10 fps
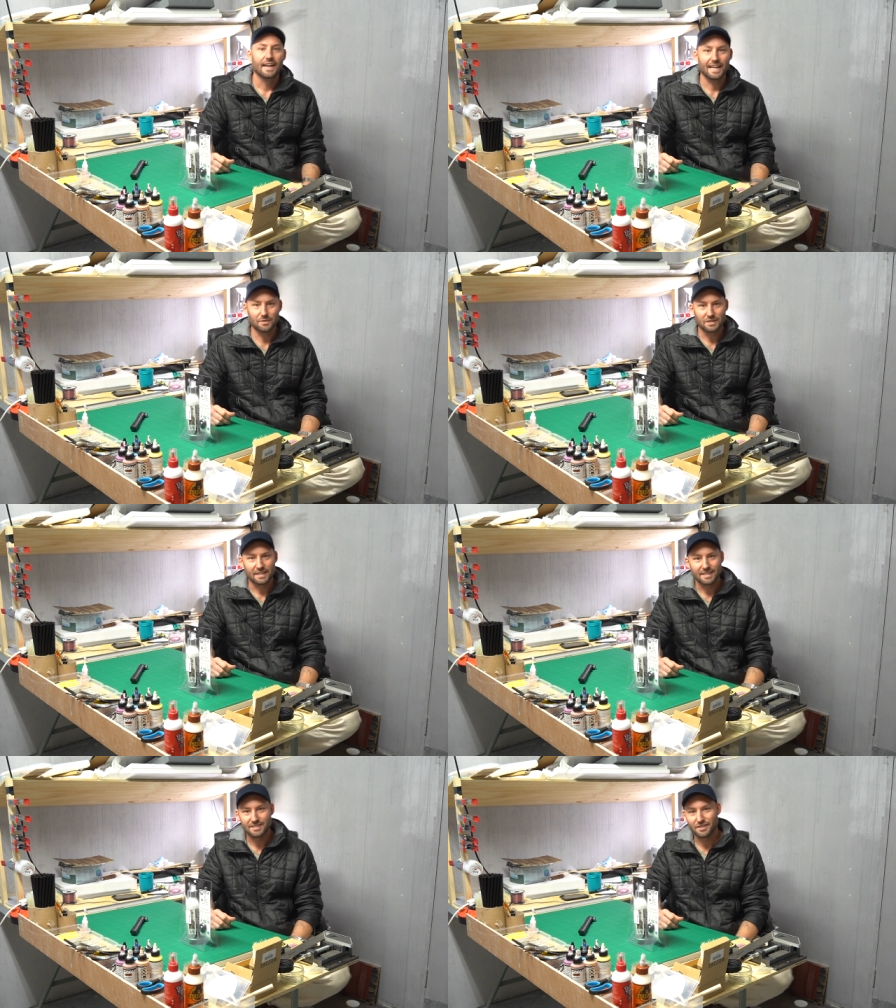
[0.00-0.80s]
Hello
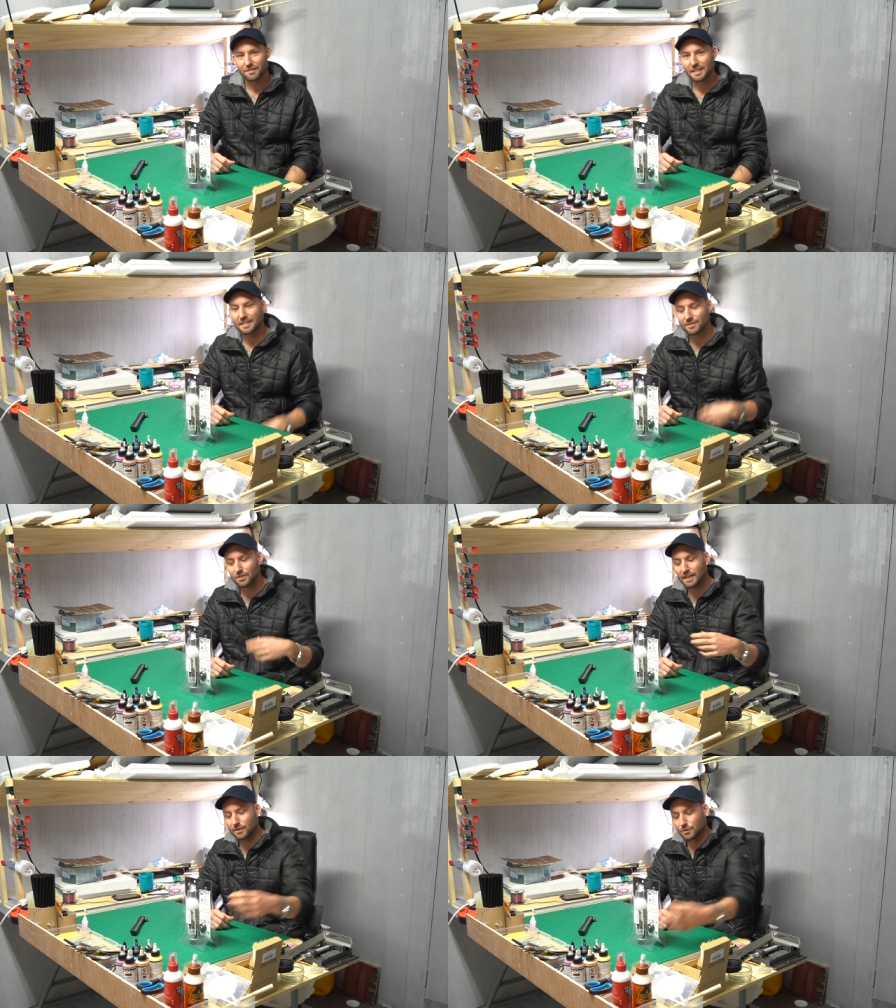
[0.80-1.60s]
Internet, it's Olivier, and
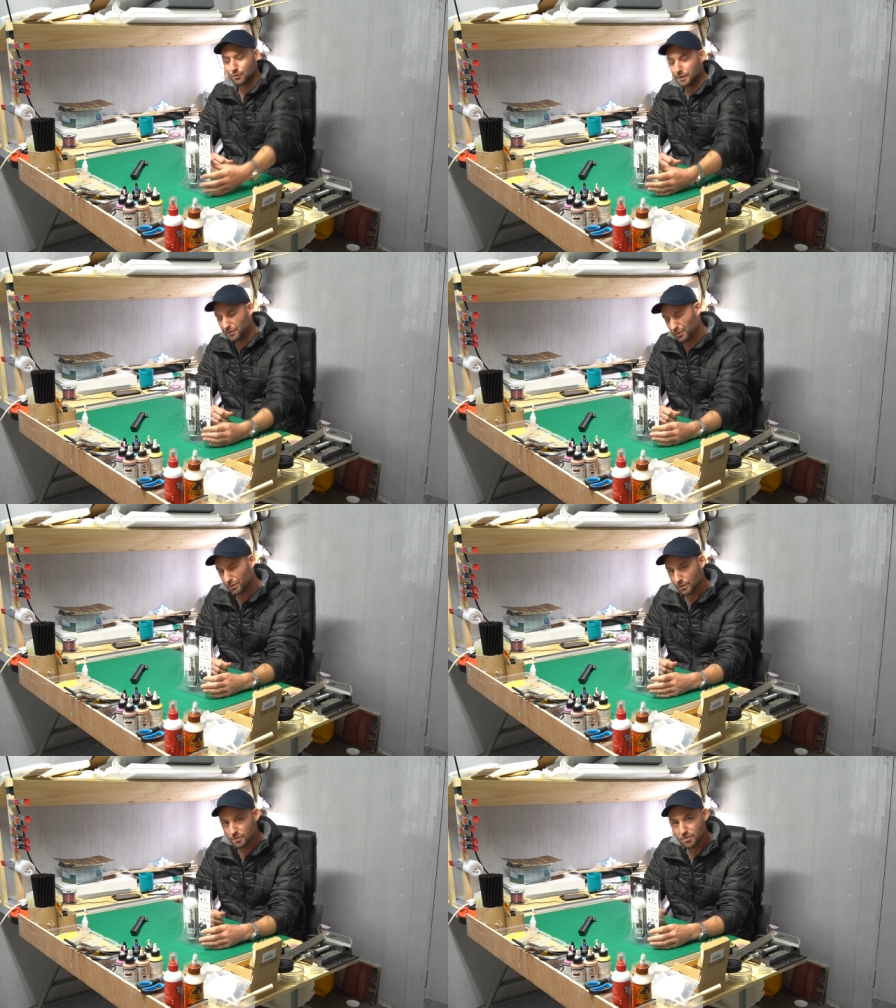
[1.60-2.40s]
today I want to
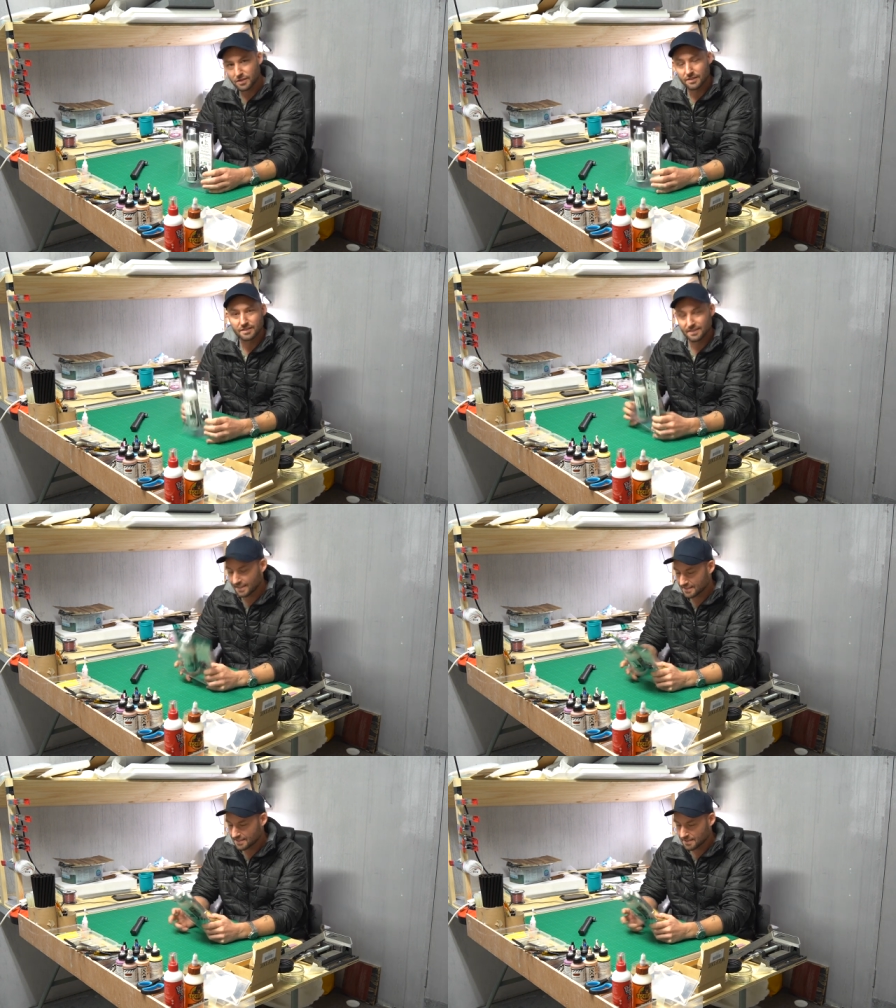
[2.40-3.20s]
review a product
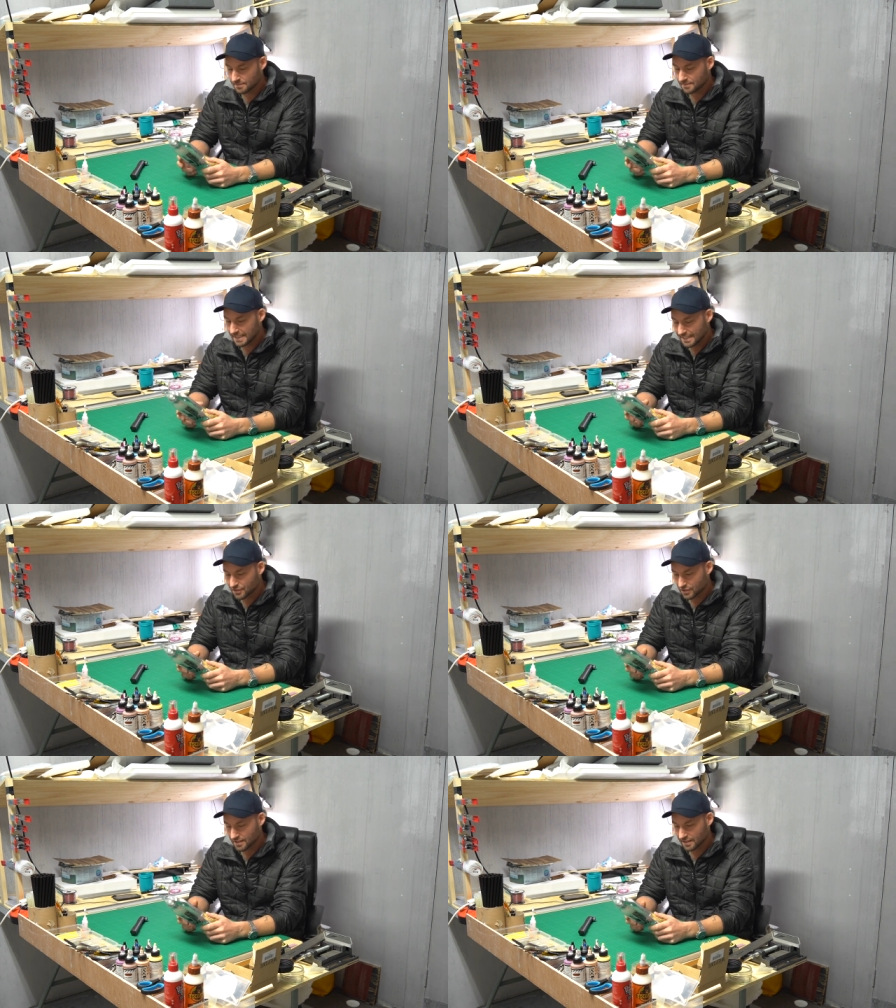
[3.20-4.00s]
that seemed
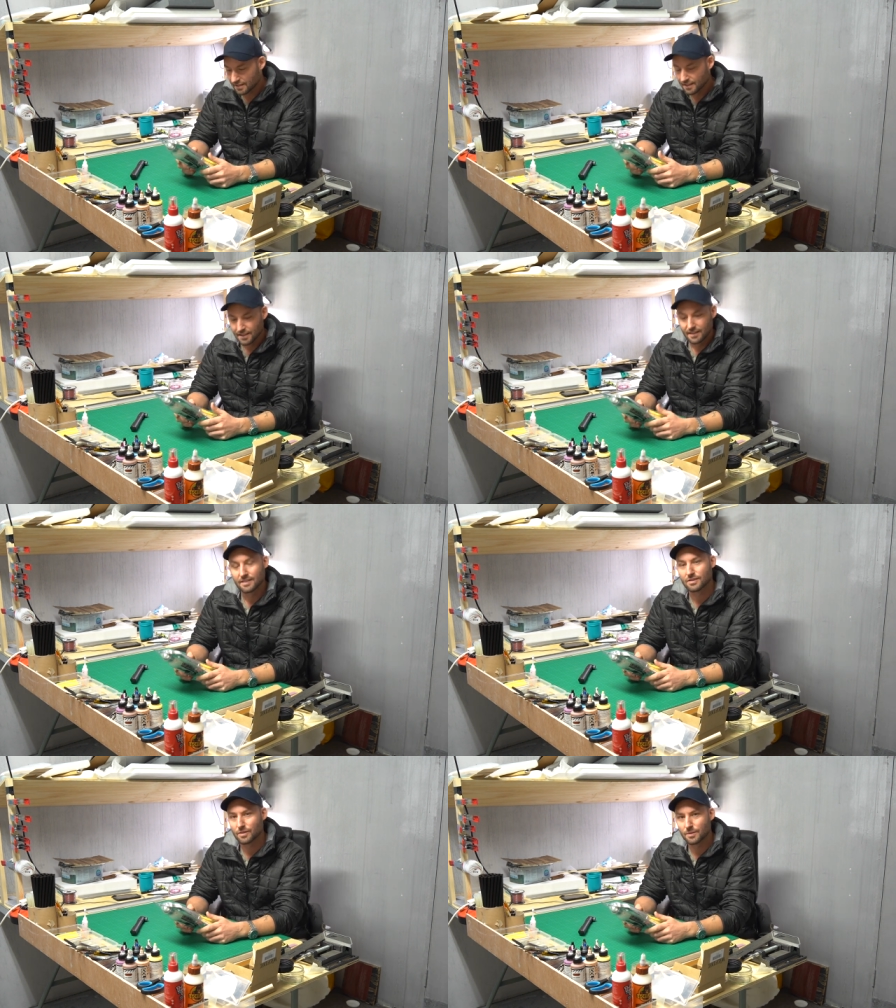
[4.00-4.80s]
interesting.
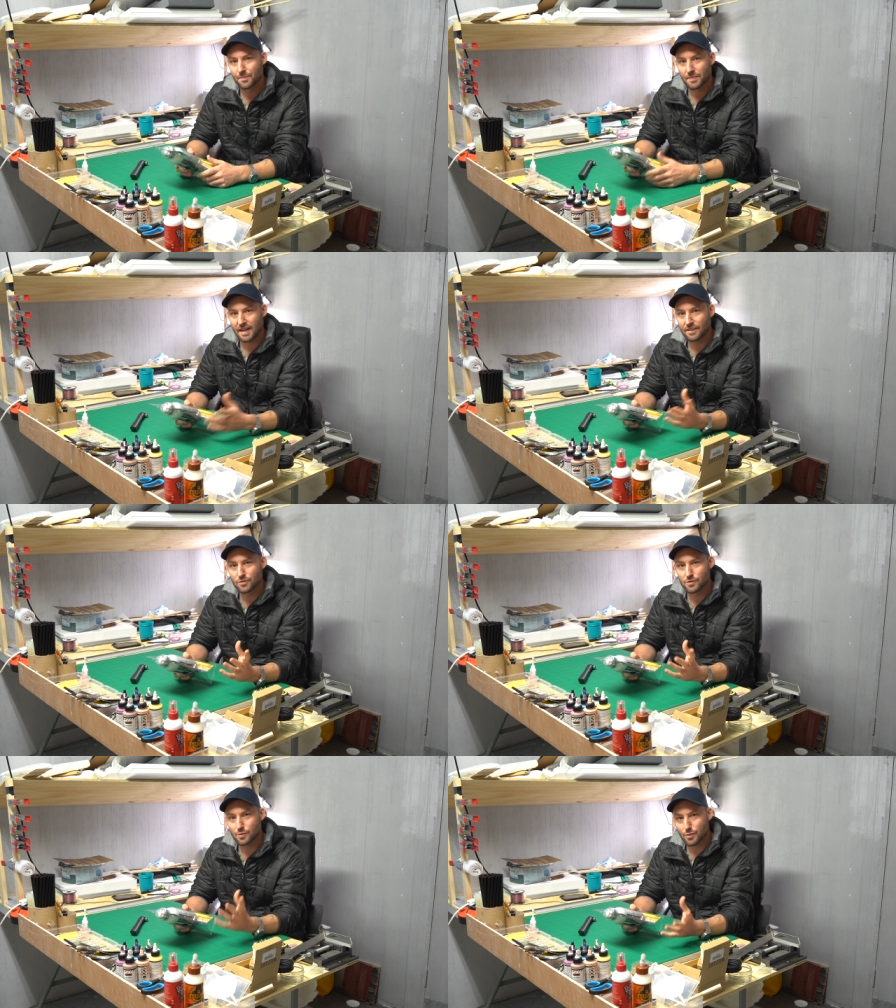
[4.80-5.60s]
So I
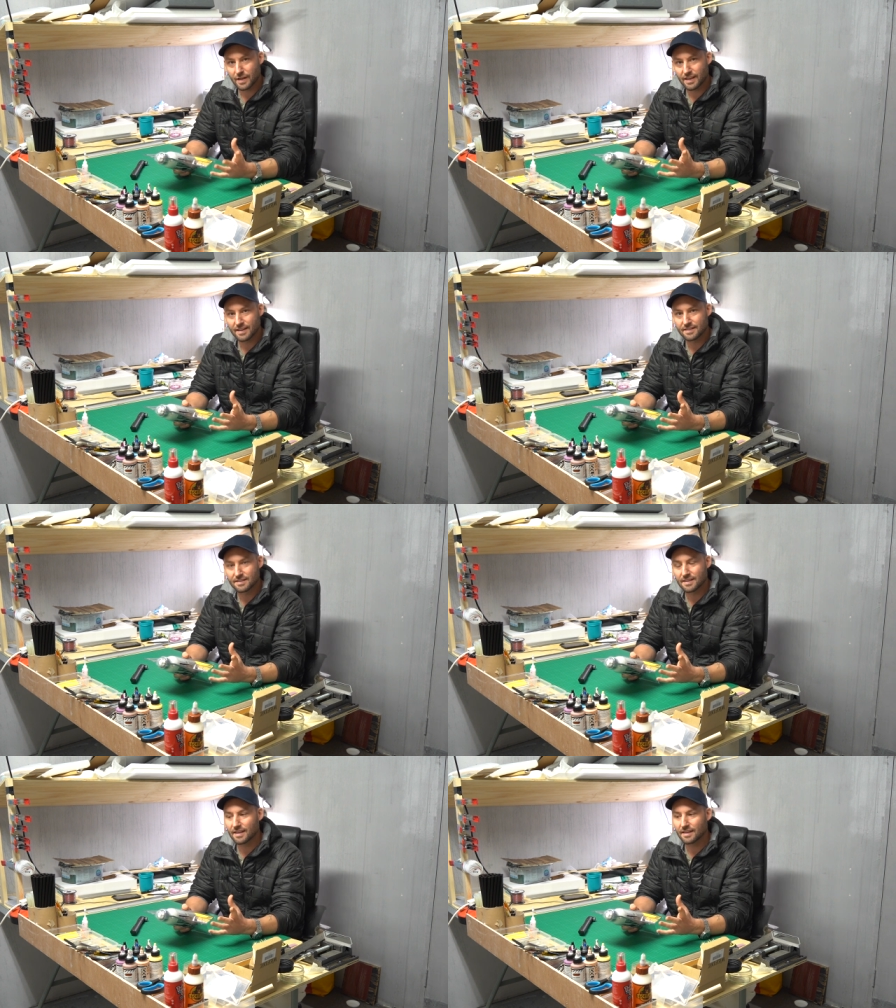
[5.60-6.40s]
use spray
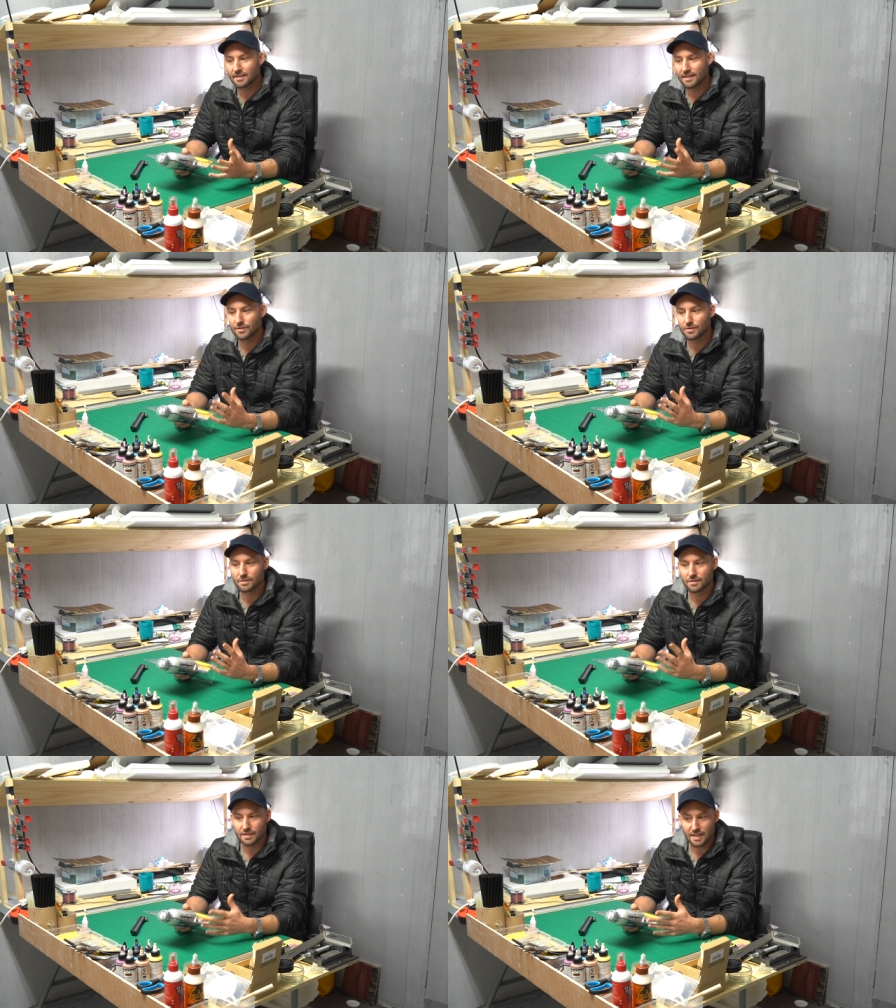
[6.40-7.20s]
cans and I
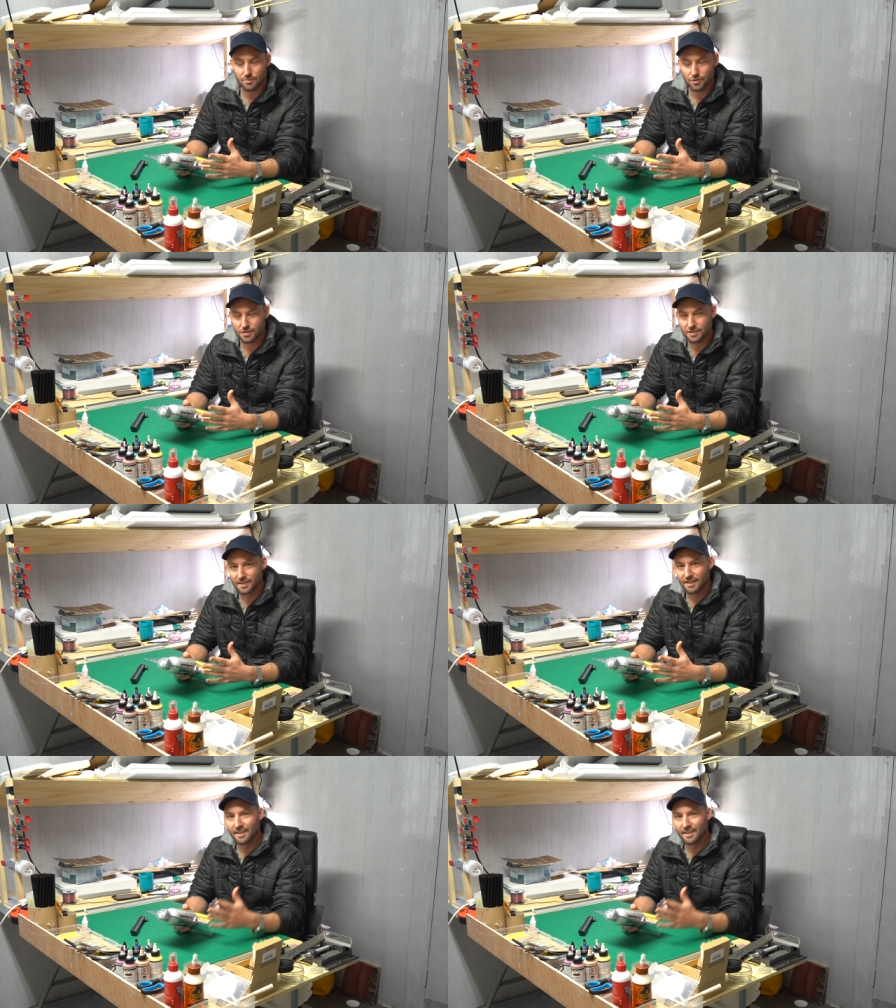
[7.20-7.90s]
use an airbrush.